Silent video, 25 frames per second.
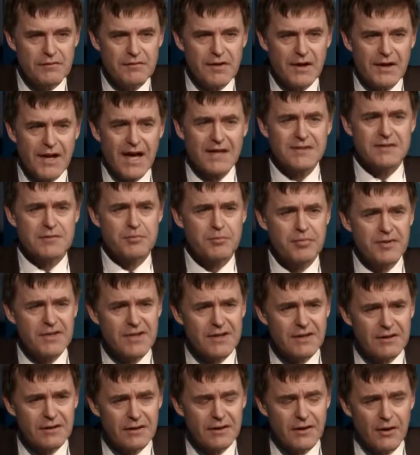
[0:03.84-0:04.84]
the last
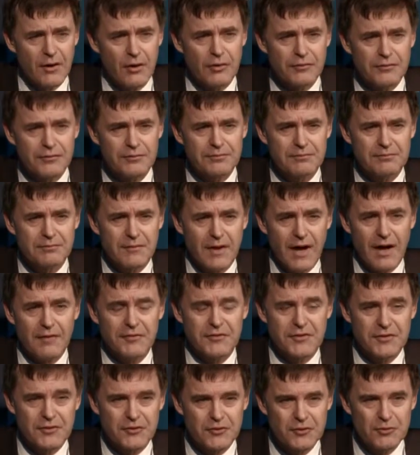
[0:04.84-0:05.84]
speaker of
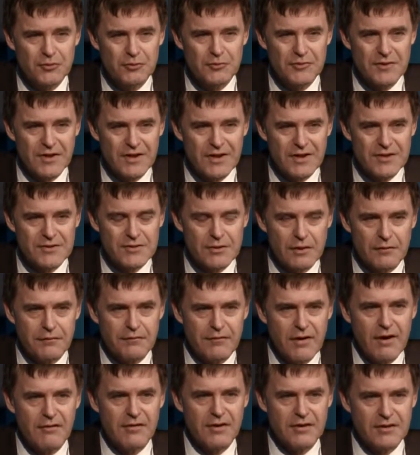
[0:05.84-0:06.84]
after 2 days of
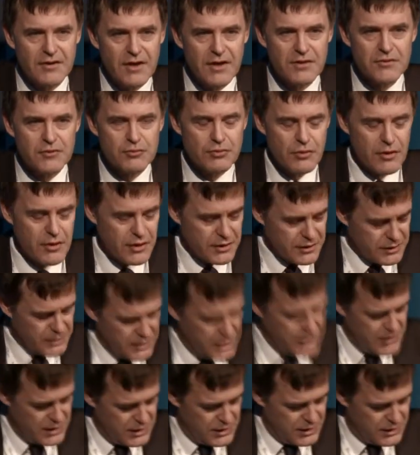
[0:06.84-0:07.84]
very intense work.
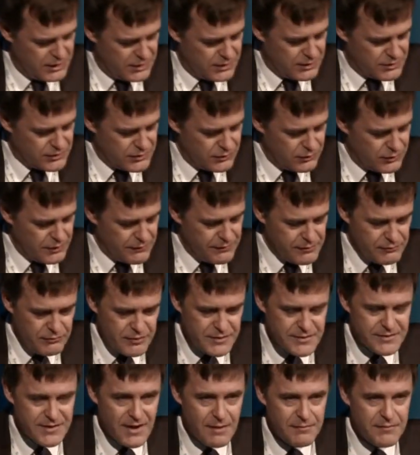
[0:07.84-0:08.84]
So if there
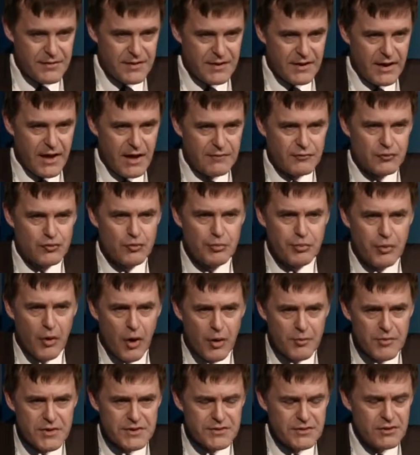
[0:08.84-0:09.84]
is something I have to
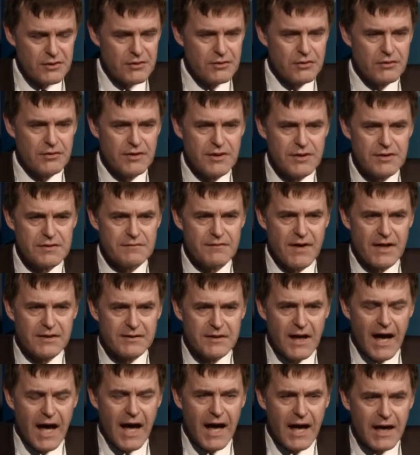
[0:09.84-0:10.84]
promise to you, is that
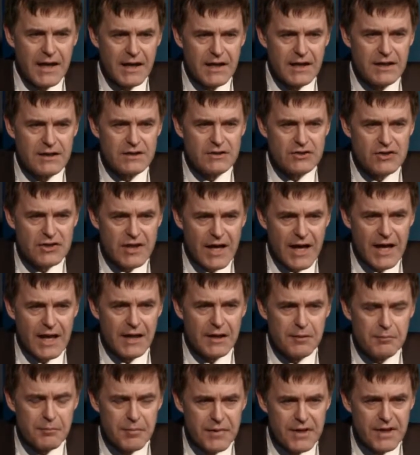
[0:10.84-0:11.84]
I
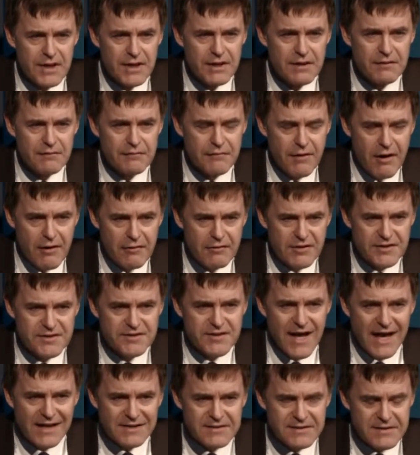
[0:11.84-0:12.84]
shall be very
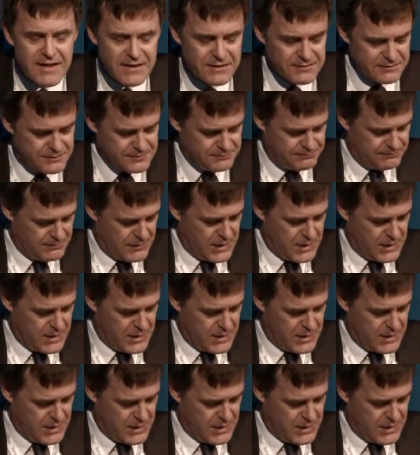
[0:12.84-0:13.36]
succinct.